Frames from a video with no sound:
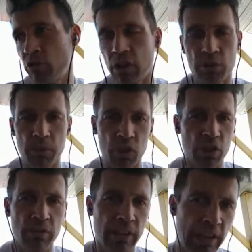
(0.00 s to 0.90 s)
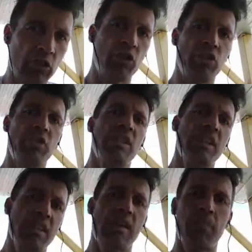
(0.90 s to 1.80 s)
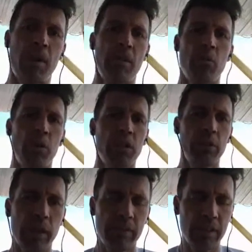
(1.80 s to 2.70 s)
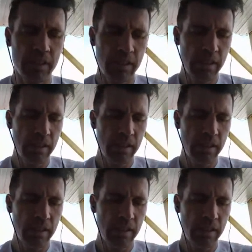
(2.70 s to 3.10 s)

the transmission of electricity in that part of the world or whatever,